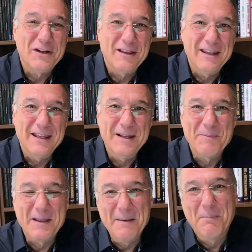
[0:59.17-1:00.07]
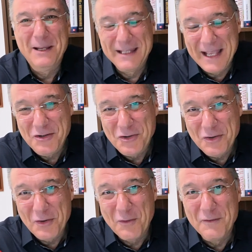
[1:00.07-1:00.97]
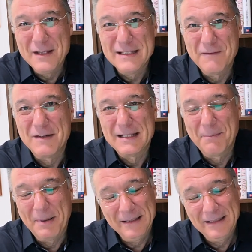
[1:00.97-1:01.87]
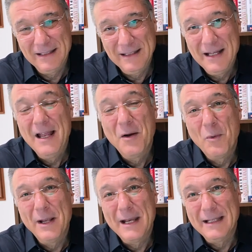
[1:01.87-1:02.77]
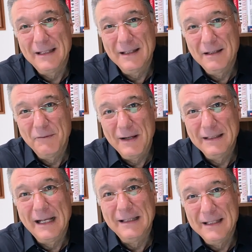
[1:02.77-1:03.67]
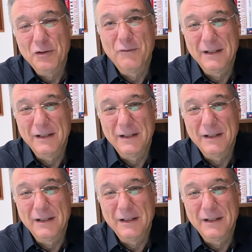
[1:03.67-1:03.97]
the implication of this reversal pattern when identified at the end of a